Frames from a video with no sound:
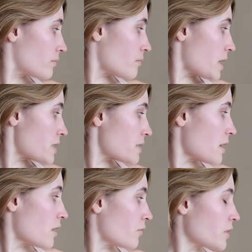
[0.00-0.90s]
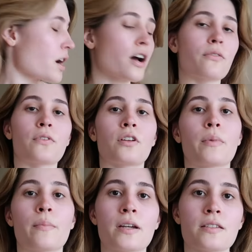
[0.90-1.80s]
myself and how I feel
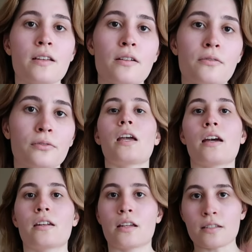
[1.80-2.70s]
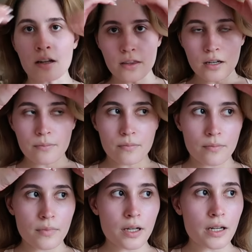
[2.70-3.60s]
about myself. And it's not that I'm
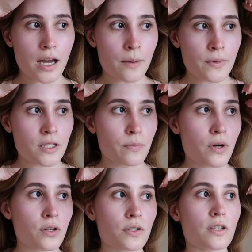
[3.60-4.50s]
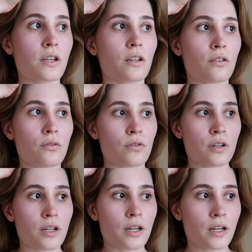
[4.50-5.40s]
unhappy as a person
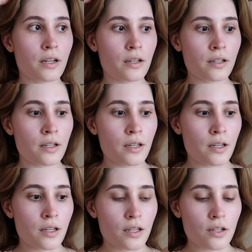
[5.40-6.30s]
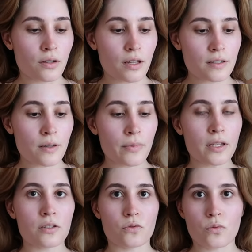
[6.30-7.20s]
or you know, that
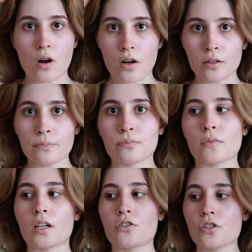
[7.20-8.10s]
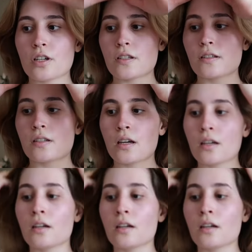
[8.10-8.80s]
something is wrong. It's just,